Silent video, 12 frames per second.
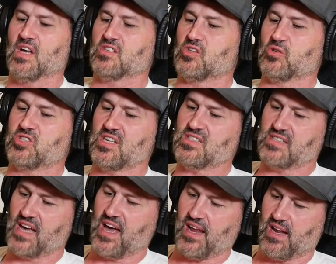So she
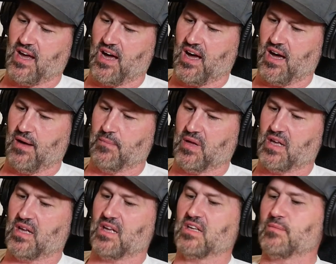said,
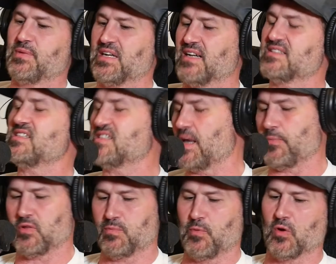because he slept
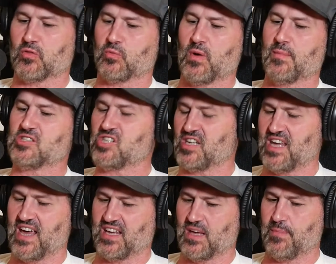with both women, she
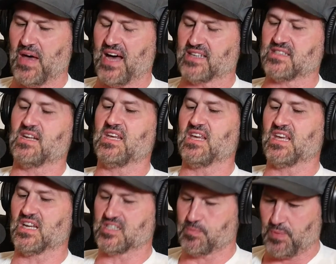can't get past it. He
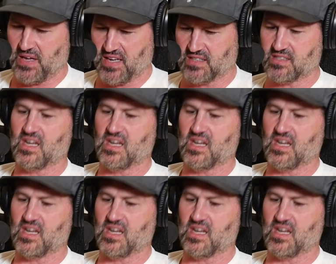gets pissed.